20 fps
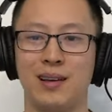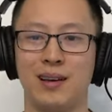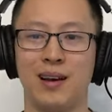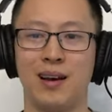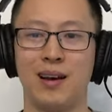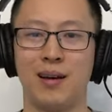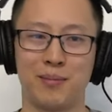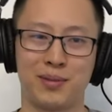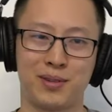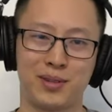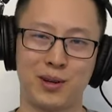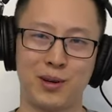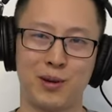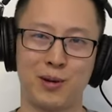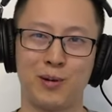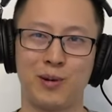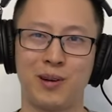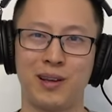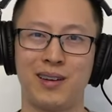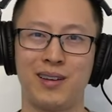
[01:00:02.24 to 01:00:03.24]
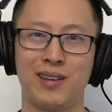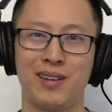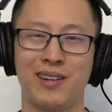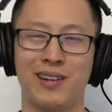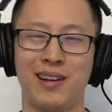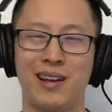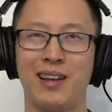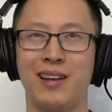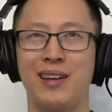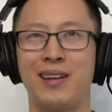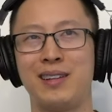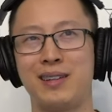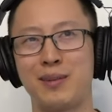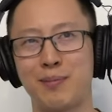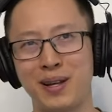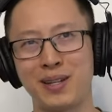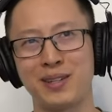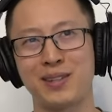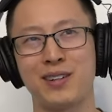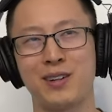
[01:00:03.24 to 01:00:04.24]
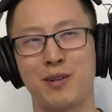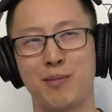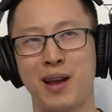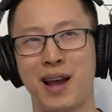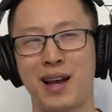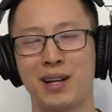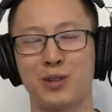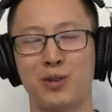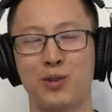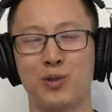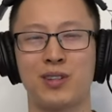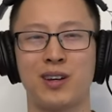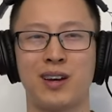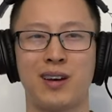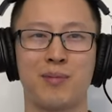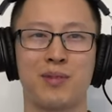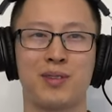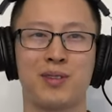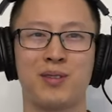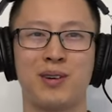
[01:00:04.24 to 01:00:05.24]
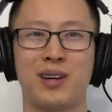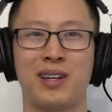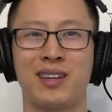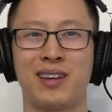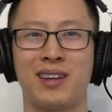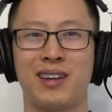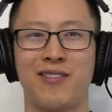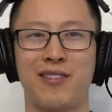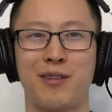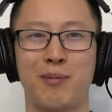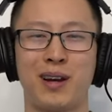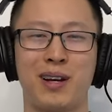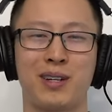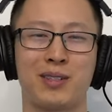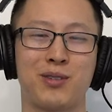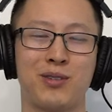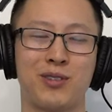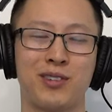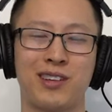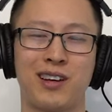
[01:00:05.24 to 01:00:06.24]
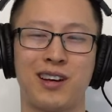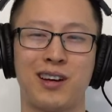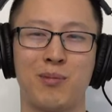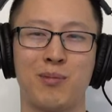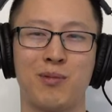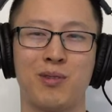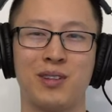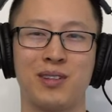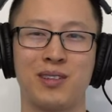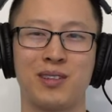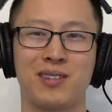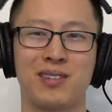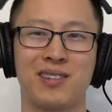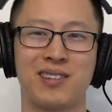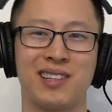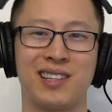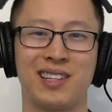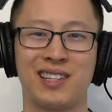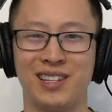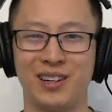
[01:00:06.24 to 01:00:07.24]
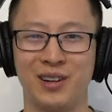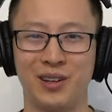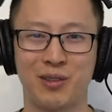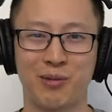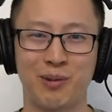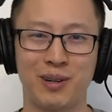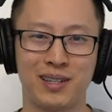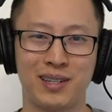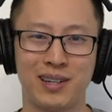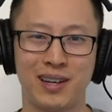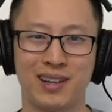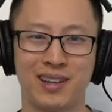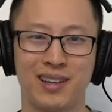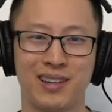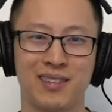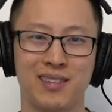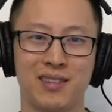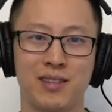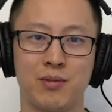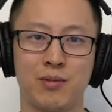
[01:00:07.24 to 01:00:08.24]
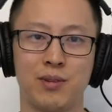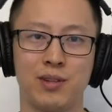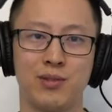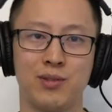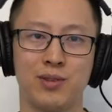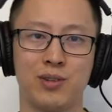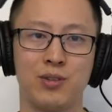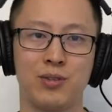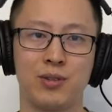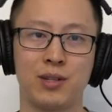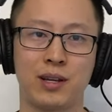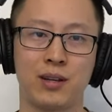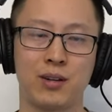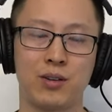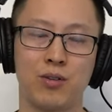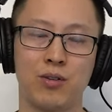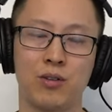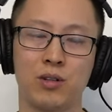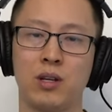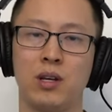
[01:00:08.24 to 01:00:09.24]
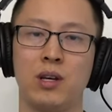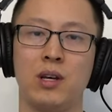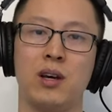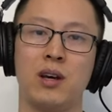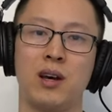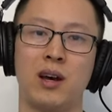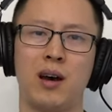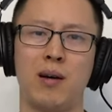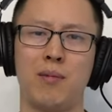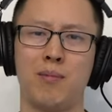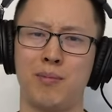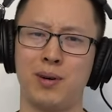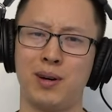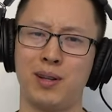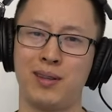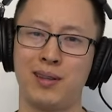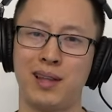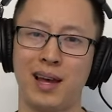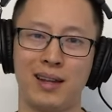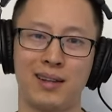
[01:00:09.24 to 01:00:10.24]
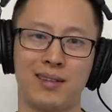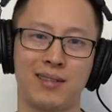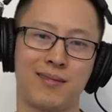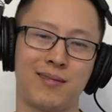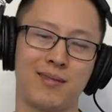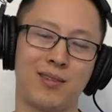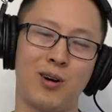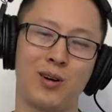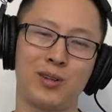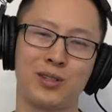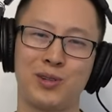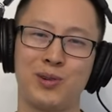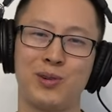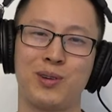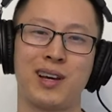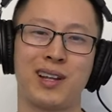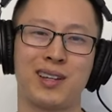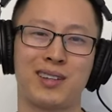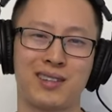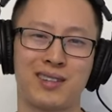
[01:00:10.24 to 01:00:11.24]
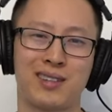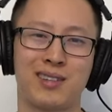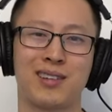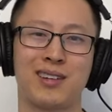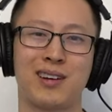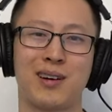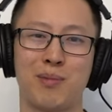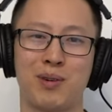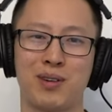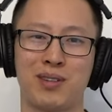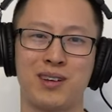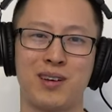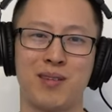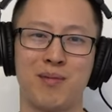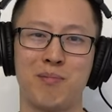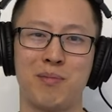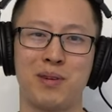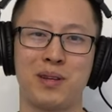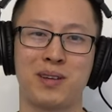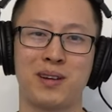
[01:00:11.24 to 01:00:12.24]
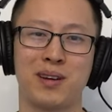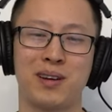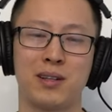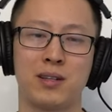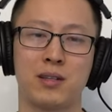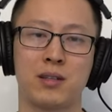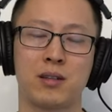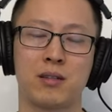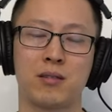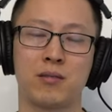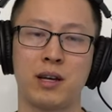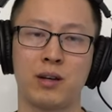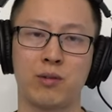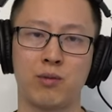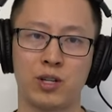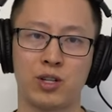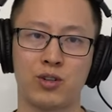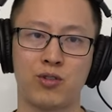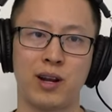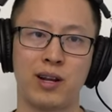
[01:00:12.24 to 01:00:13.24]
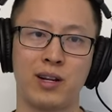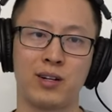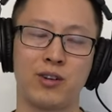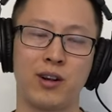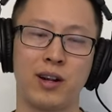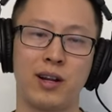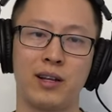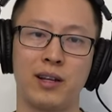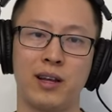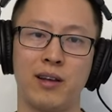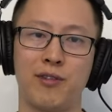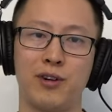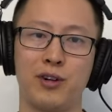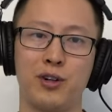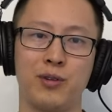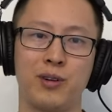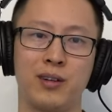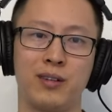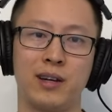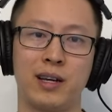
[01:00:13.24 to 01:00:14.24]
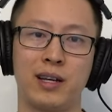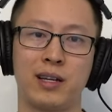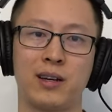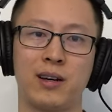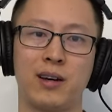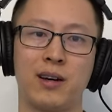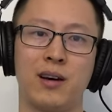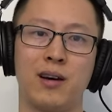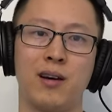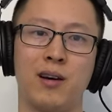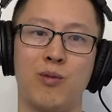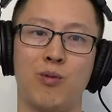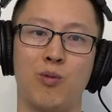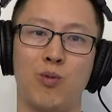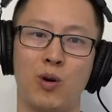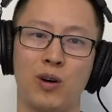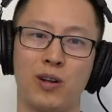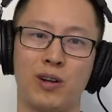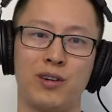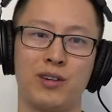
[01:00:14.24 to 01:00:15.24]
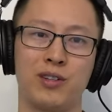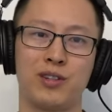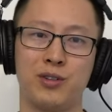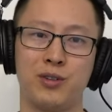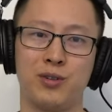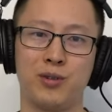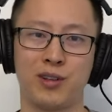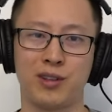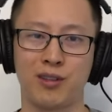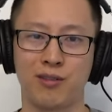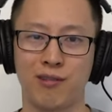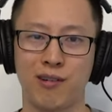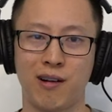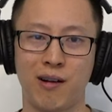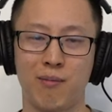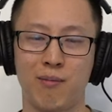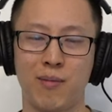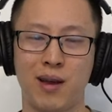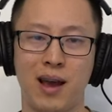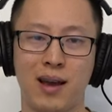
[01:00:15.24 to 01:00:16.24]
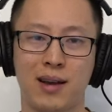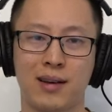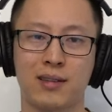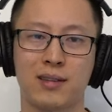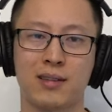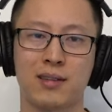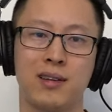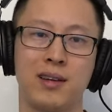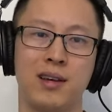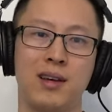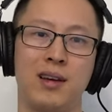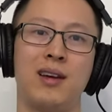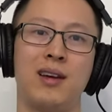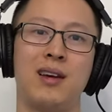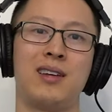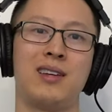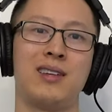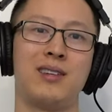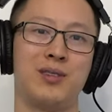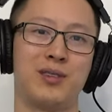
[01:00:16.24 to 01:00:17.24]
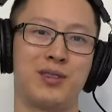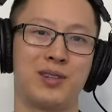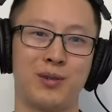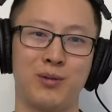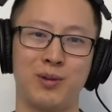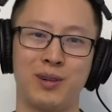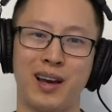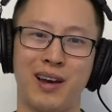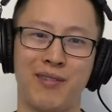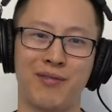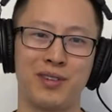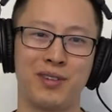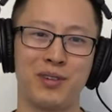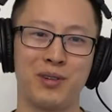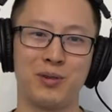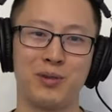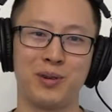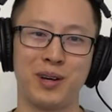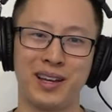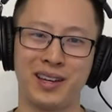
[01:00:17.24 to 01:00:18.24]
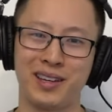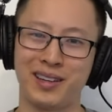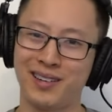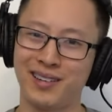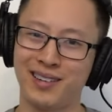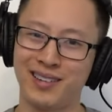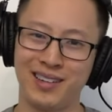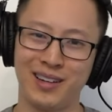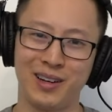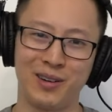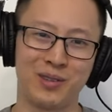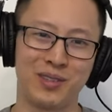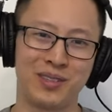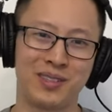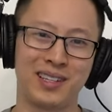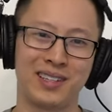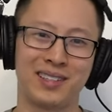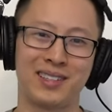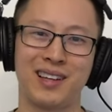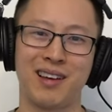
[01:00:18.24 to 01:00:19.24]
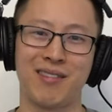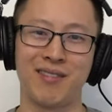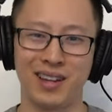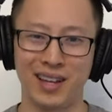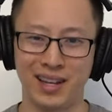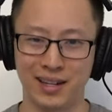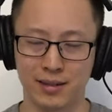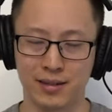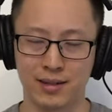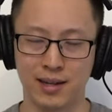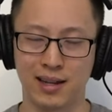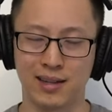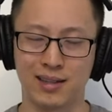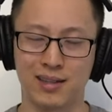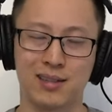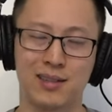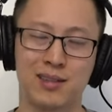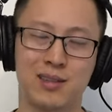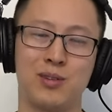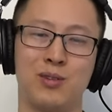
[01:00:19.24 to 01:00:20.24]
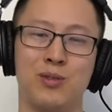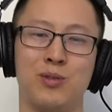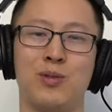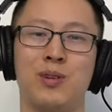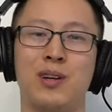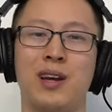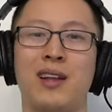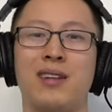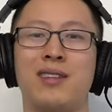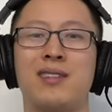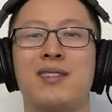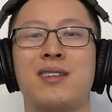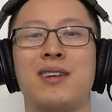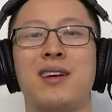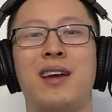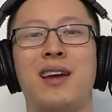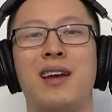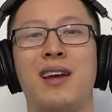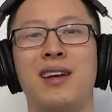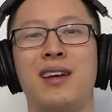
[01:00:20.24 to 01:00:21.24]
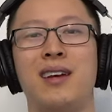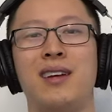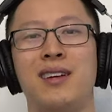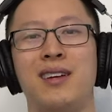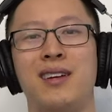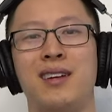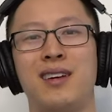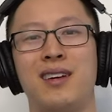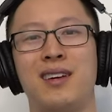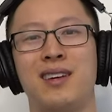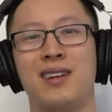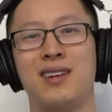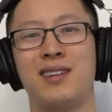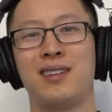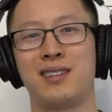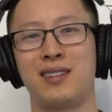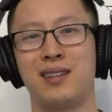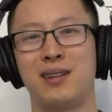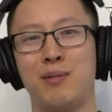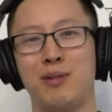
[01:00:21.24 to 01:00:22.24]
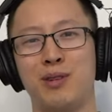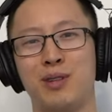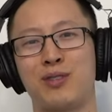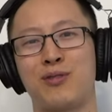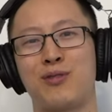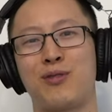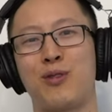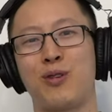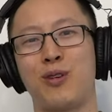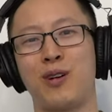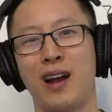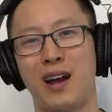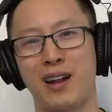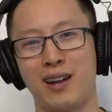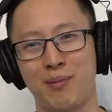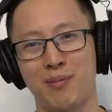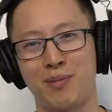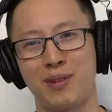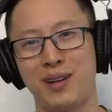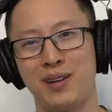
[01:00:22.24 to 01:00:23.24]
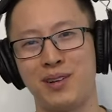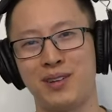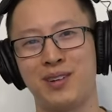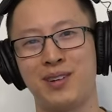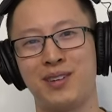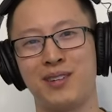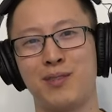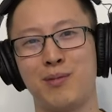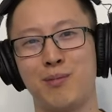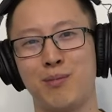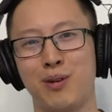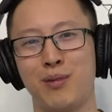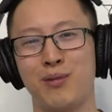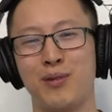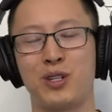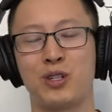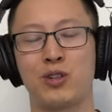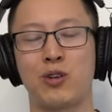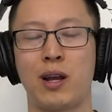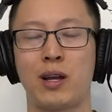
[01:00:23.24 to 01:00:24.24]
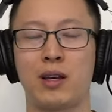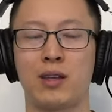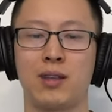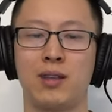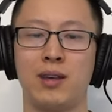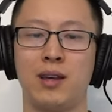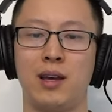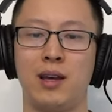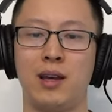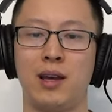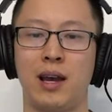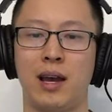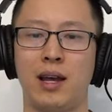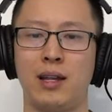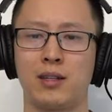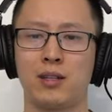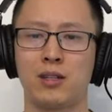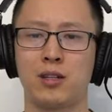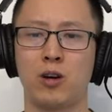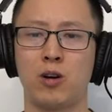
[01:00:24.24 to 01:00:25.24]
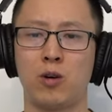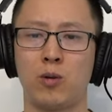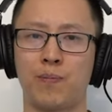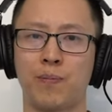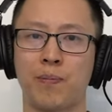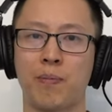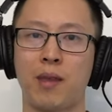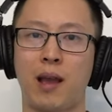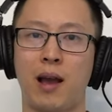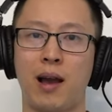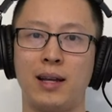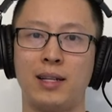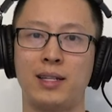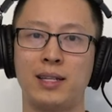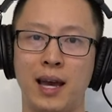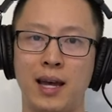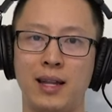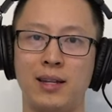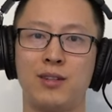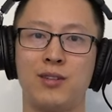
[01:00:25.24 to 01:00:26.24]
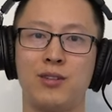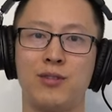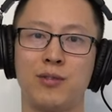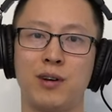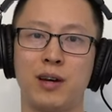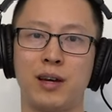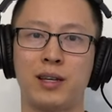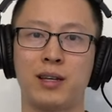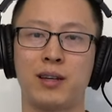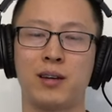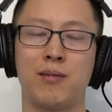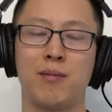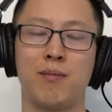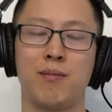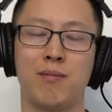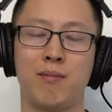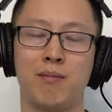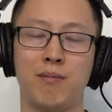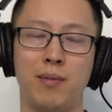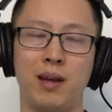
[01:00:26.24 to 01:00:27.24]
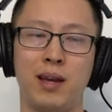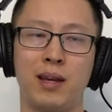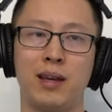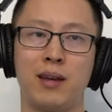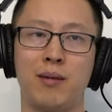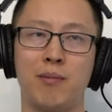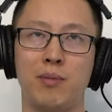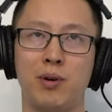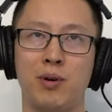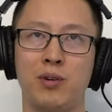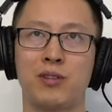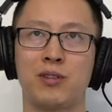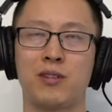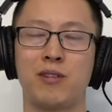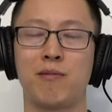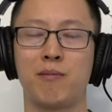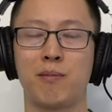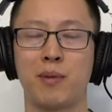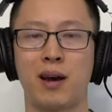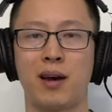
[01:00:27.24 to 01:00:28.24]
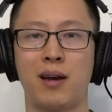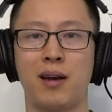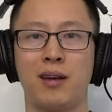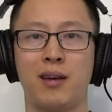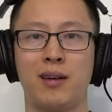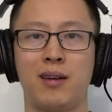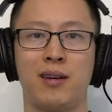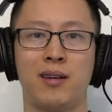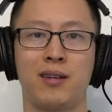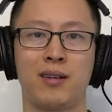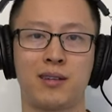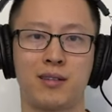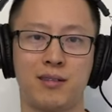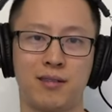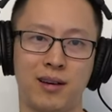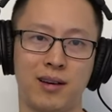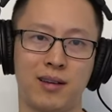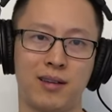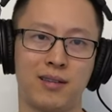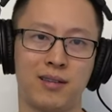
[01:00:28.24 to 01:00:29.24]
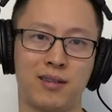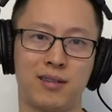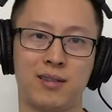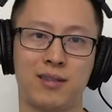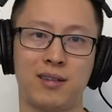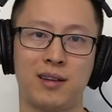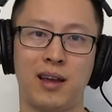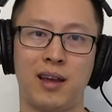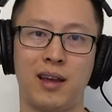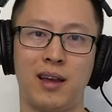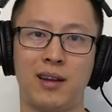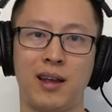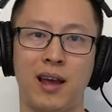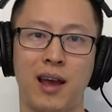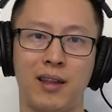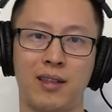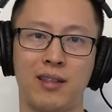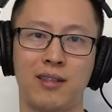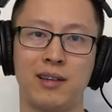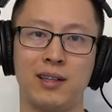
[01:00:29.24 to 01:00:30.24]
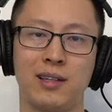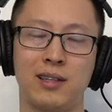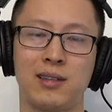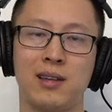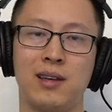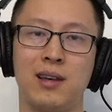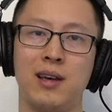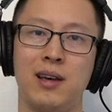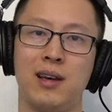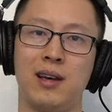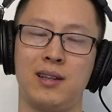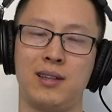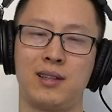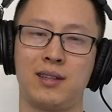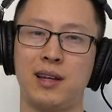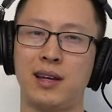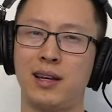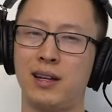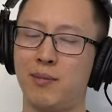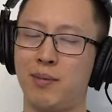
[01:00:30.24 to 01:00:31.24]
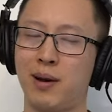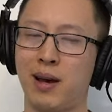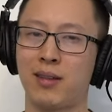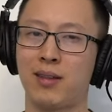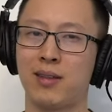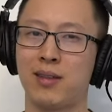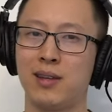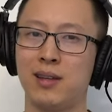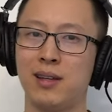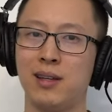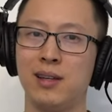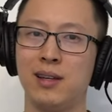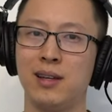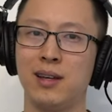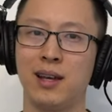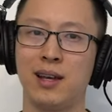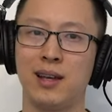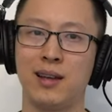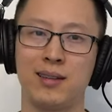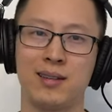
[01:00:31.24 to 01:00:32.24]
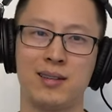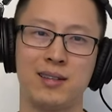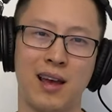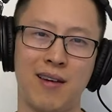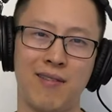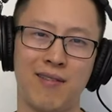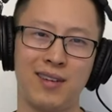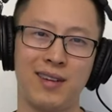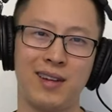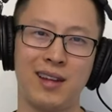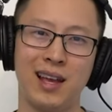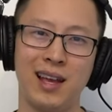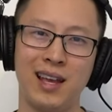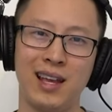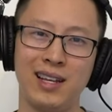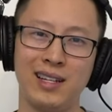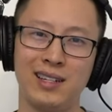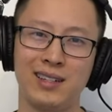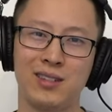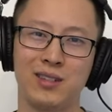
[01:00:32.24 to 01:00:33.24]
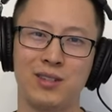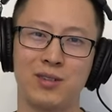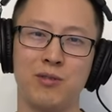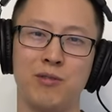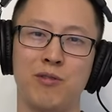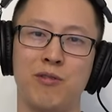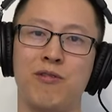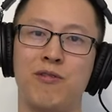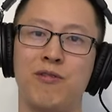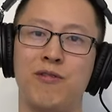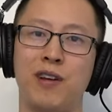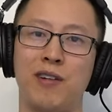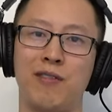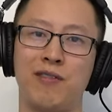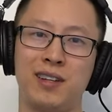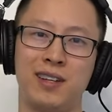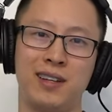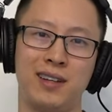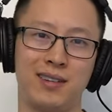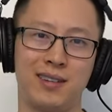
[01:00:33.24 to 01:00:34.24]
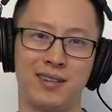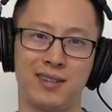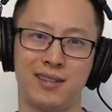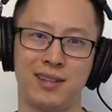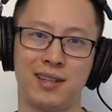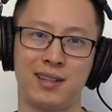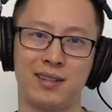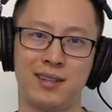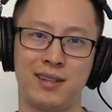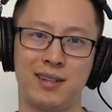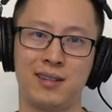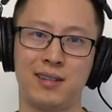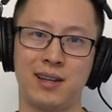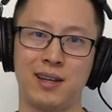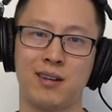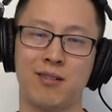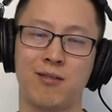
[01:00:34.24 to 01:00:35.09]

Um, so it depends on your max hold time. So like if your max hold time was, you know, three seconds, you would do a two second hold. Um, but that also gets cumbersome because like with strength training, if you're doing like uh, one or two or three rep max, you still would have to do like, you know, six, seven, eight sets to get a stimulus for adaptation to improve your strength. And so I tend to like making most of my clients and athletes stay in about the seven to eight to fifteen to sixteen second